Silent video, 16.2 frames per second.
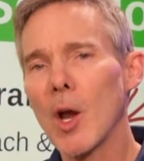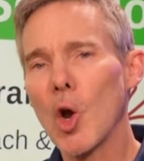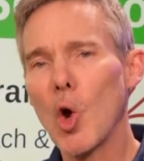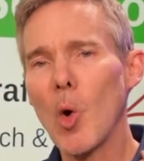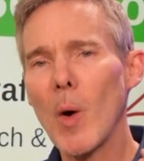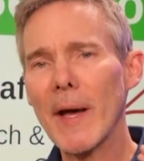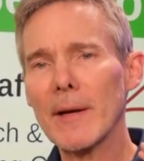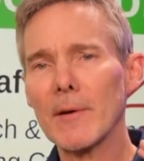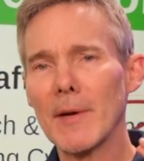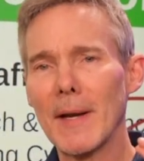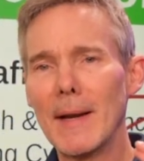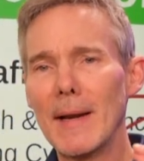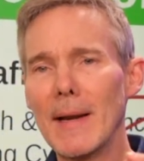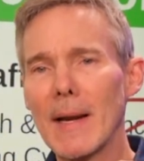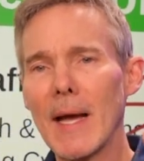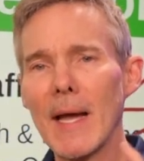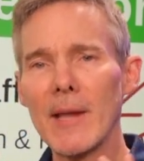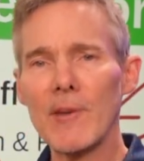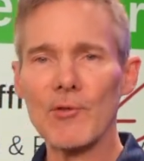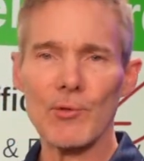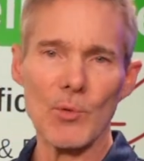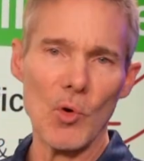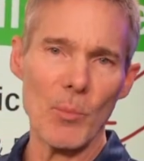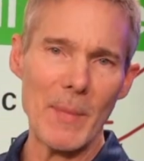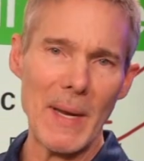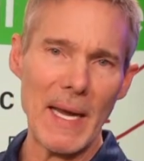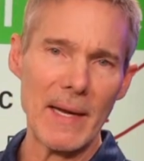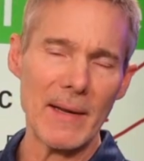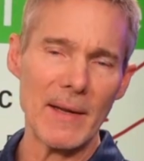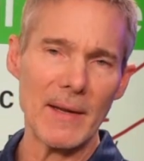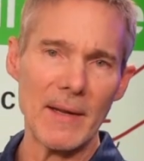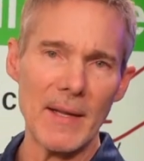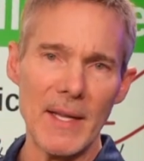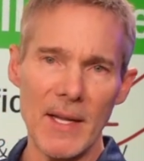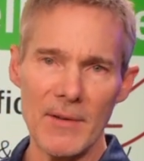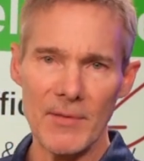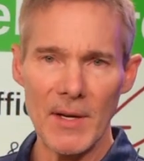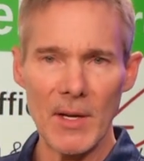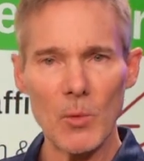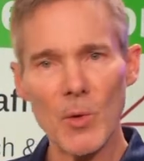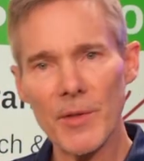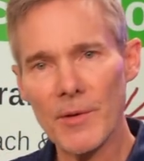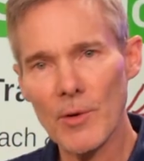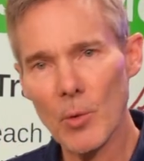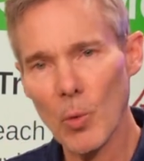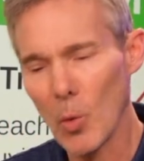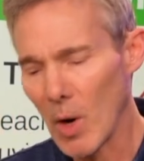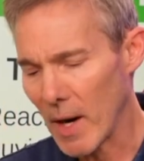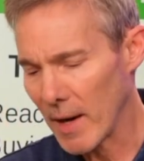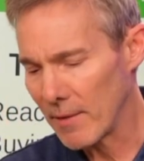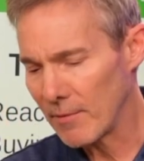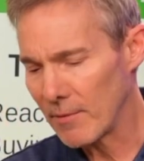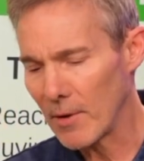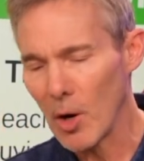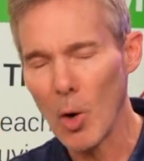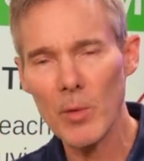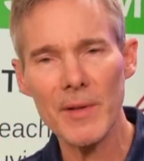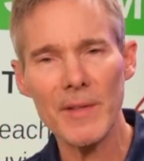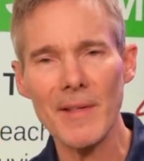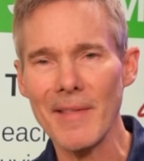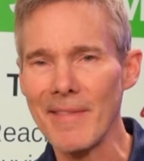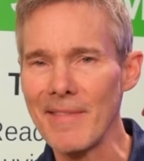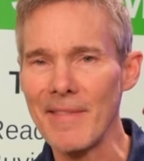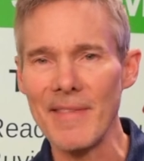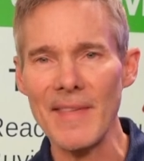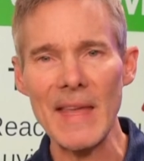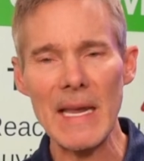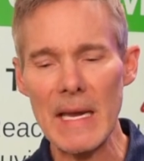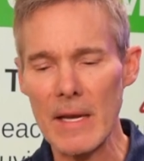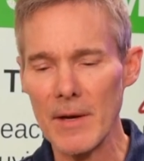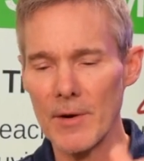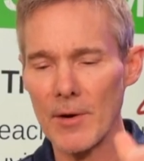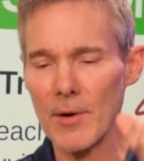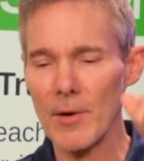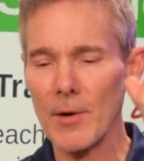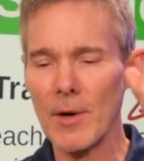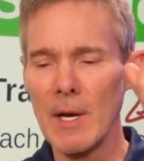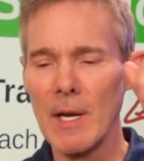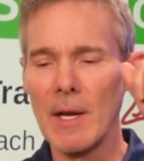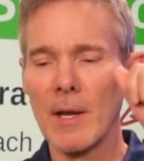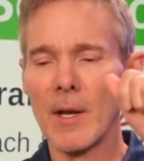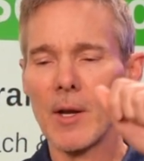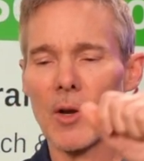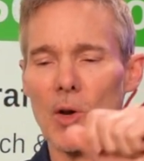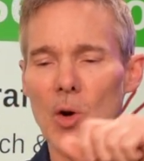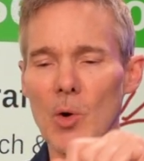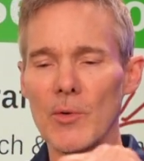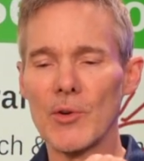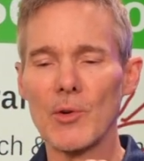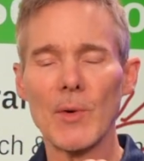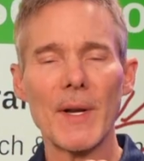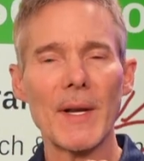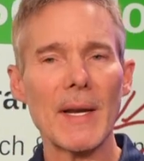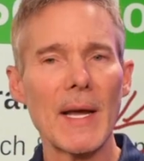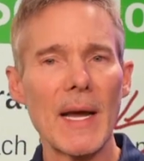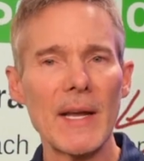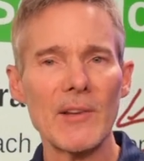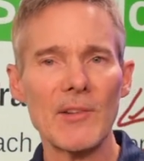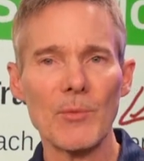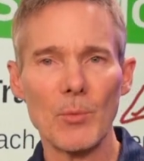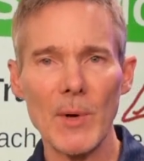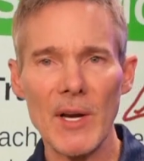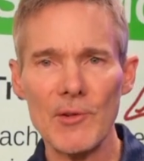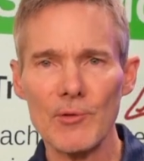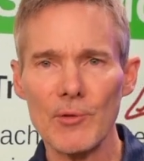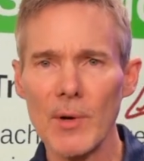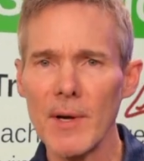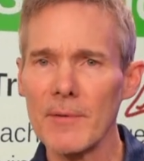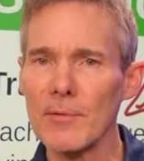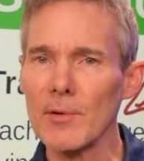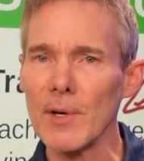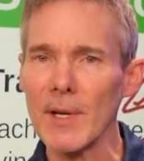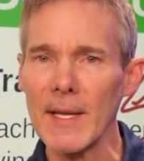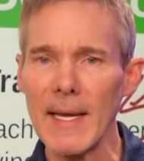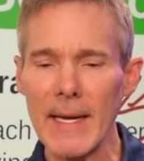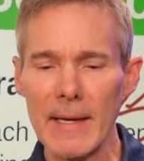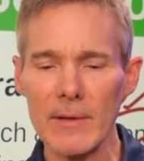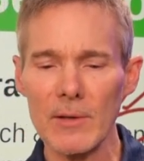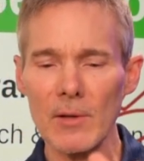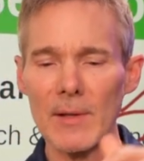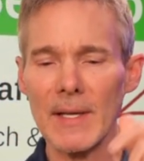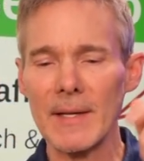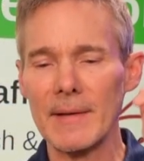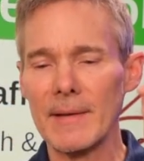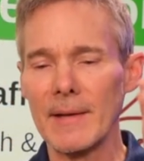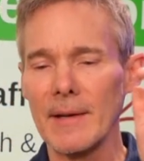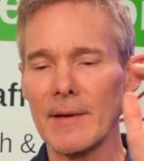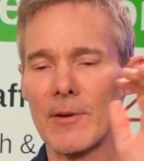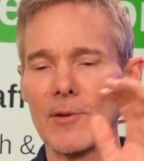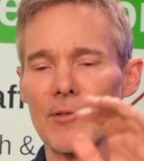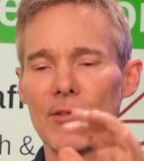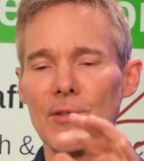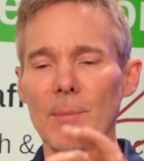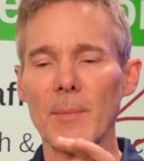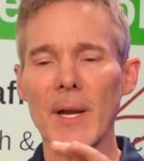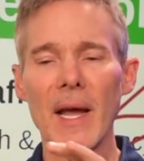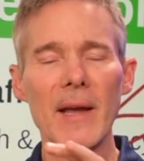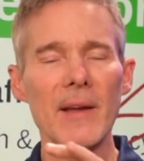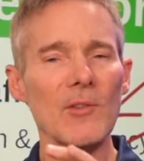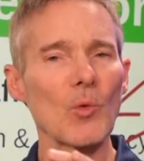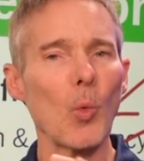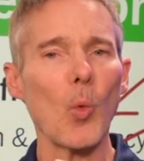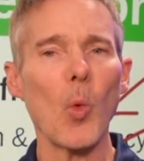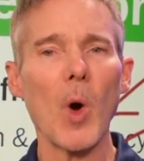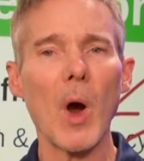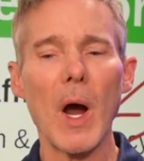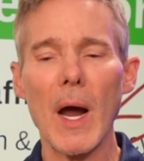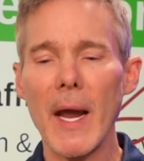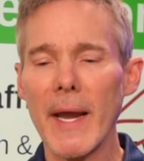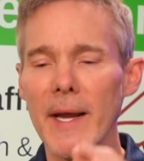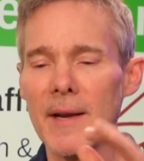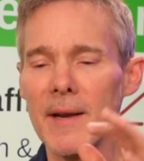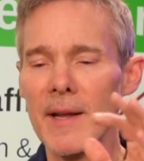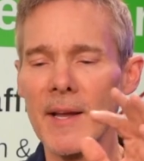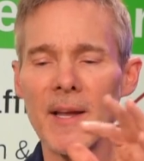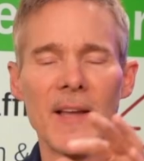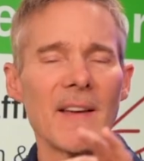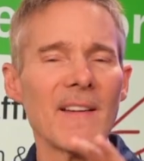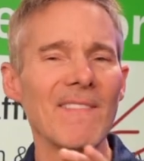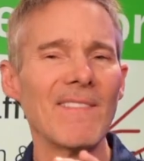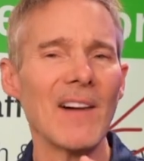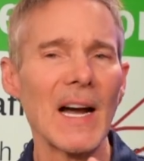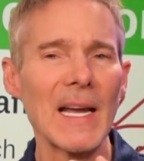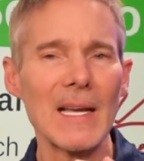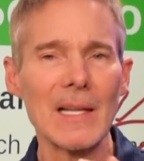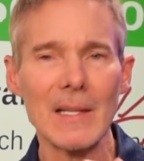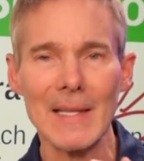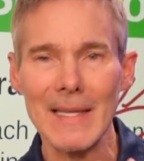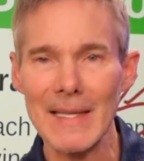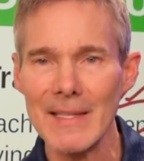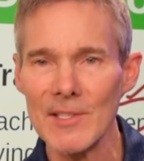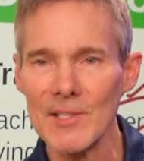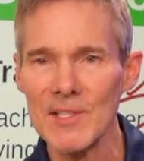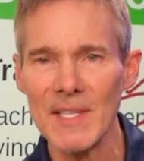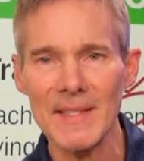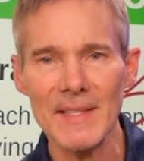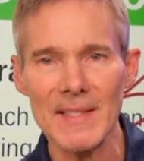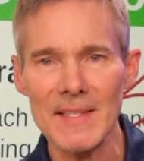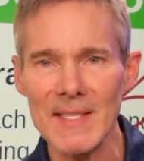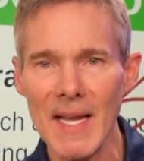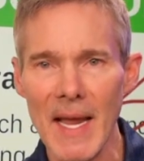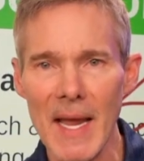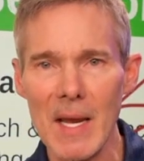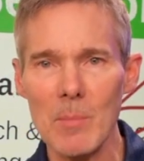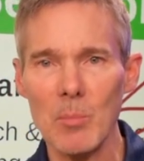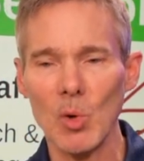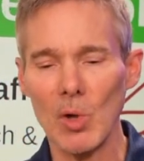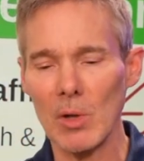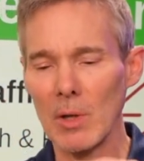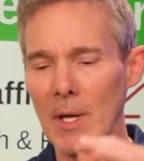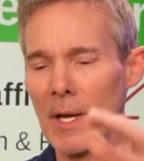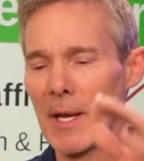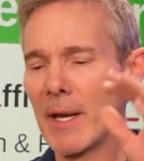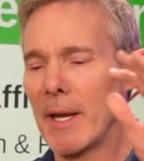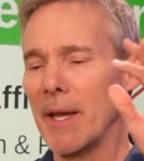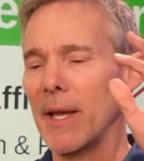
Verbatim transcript: go out on a nice romantic evening with your wife, go to the theater, go to a nice restaurant for a candlelit dinner, some nice wine, violinists at the table,